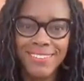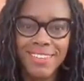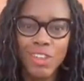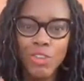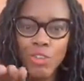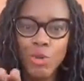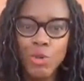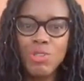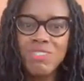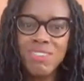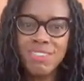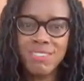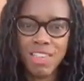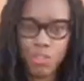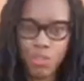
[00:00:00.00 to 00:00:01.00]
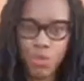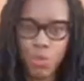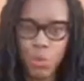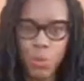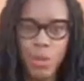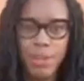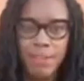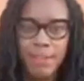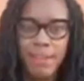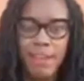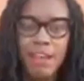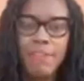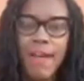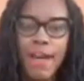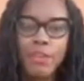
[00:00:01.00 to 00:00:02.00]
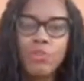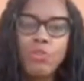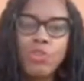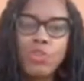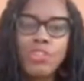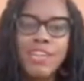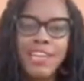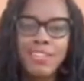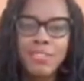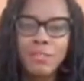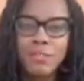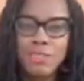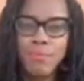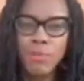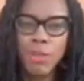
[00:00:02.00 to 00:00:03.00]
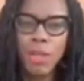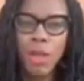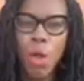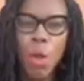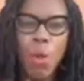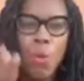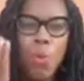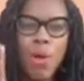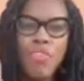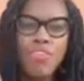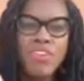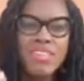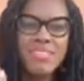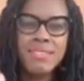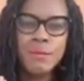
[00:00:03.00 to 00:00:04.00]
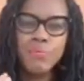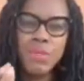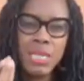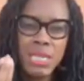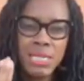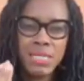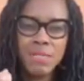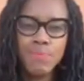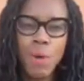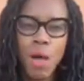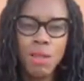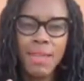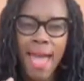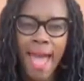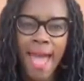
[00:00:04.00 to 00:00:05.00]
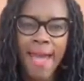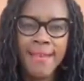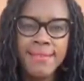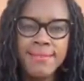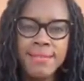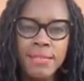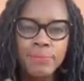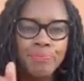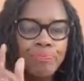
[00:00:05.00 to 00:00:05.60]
Tell your success story of how you learned how to do something. Whether it's something as small as